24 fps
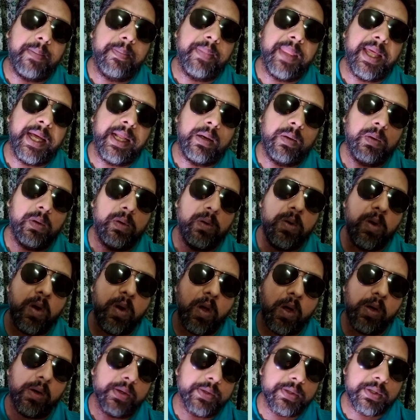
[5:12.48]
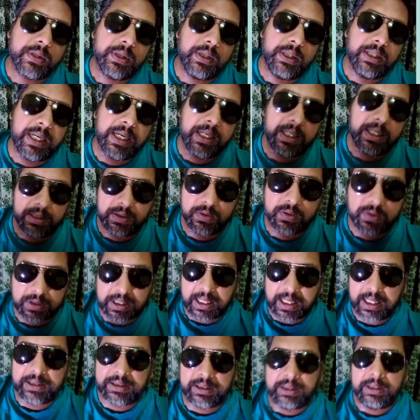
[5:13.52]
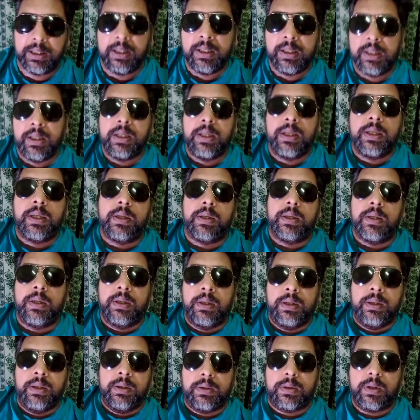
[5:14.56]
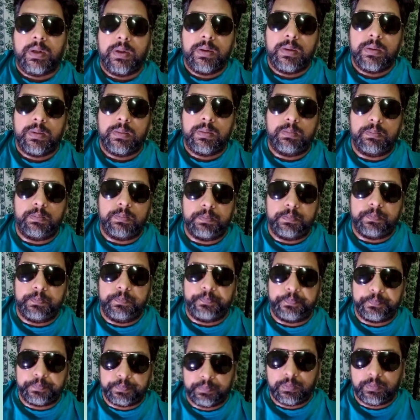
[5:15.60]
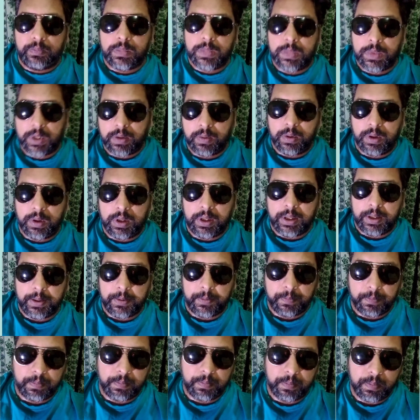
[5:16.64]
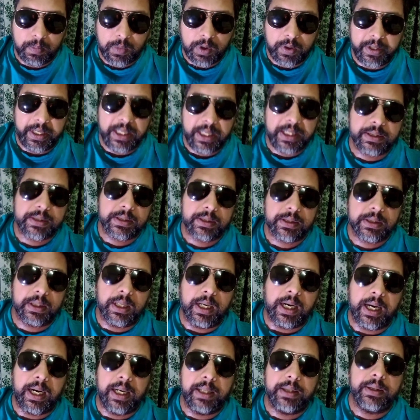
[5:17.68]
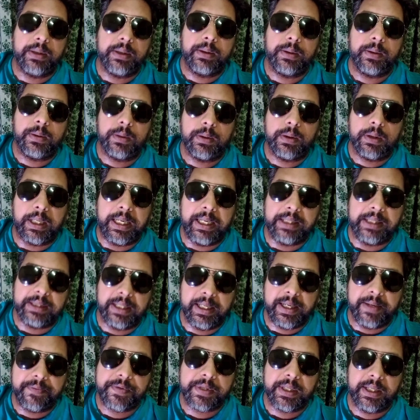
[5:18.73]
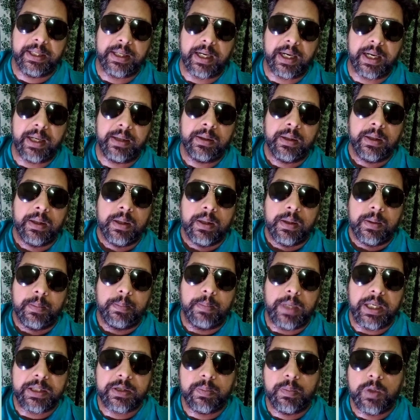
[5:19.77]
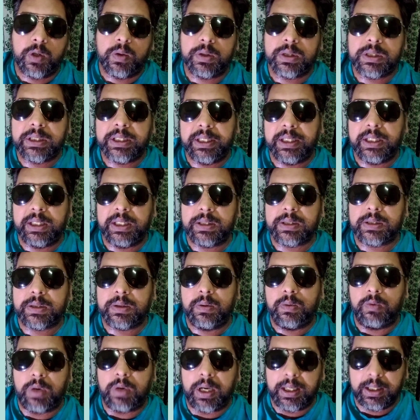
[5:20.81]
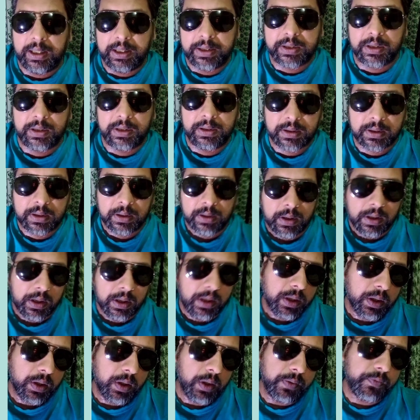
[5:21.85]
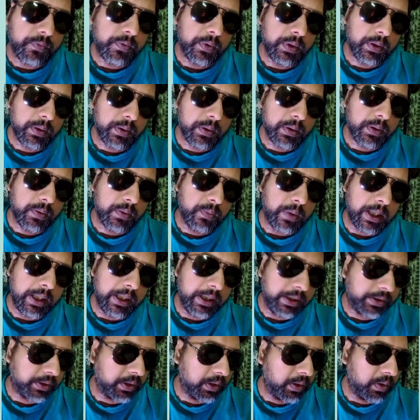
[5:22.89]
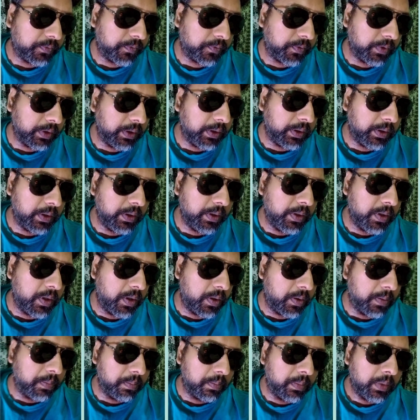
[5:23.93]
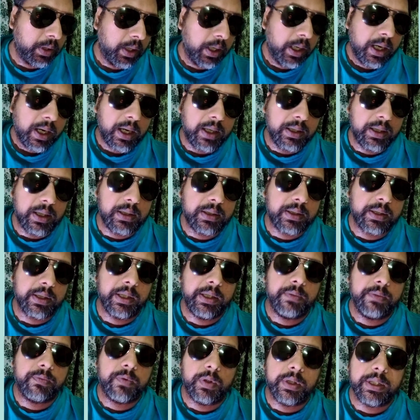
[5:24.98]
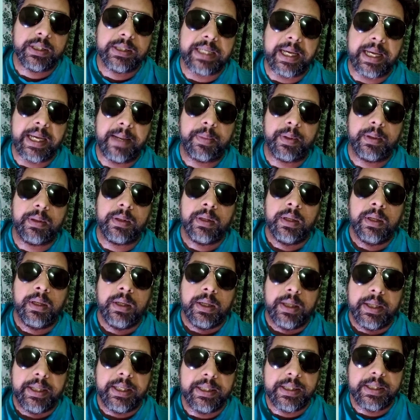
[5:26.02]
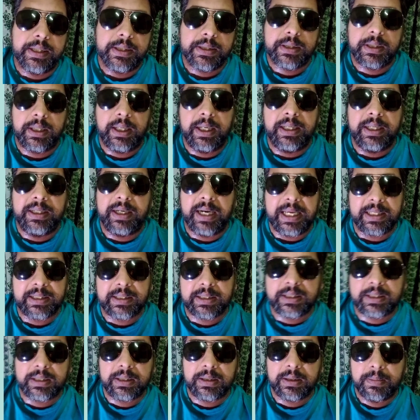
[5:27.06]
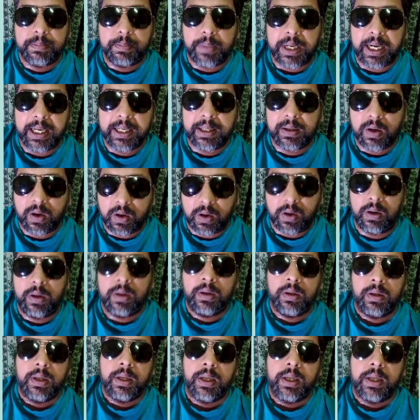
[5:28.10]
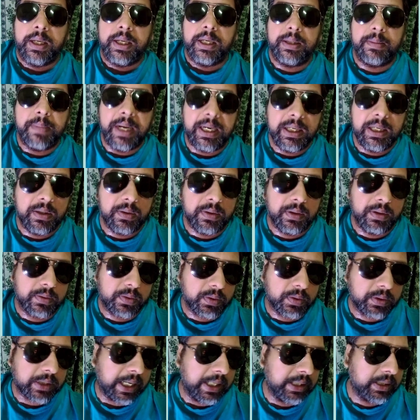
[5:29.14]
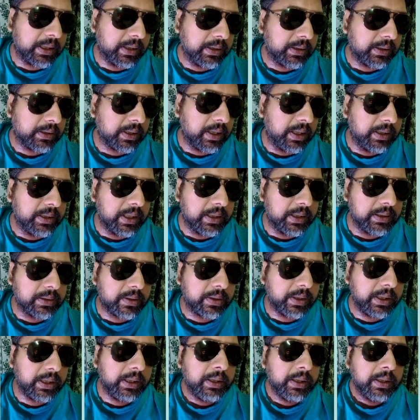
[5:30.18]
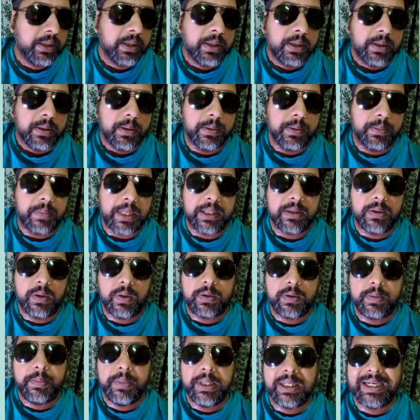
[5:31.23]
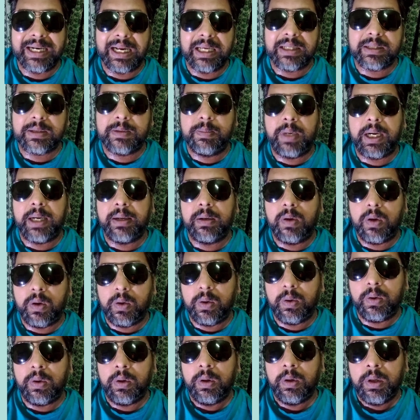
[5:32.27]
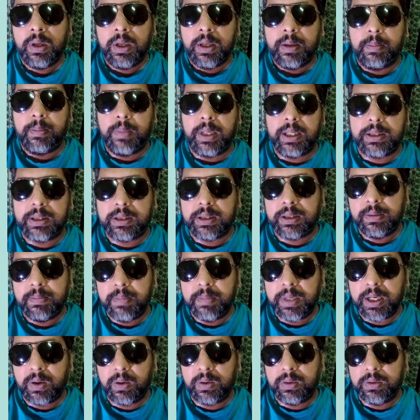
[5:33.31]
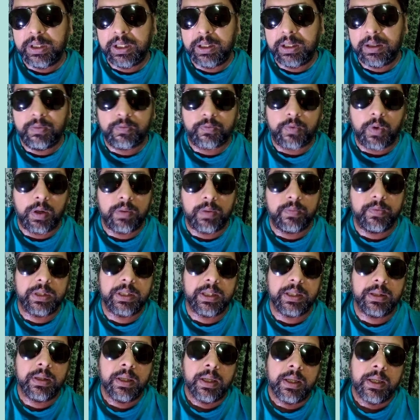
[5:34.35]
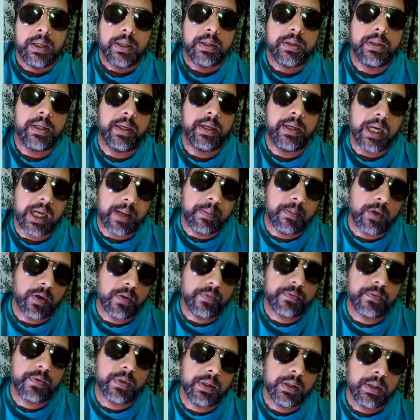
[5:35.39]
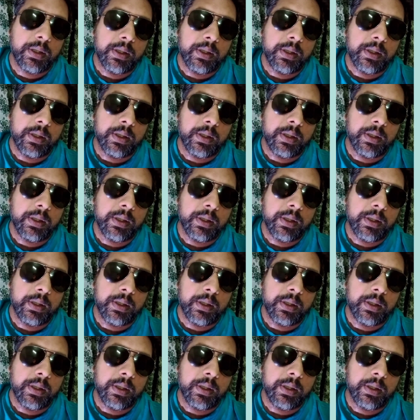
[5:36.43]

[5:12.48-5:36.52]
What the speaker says: then laws in another society. So mores are, as I have said, are much more serious violations of a violation of norm. Adultery, for example, is addressed by law. In many societies, adultery might not be addressed by law, but may only fall within the realm of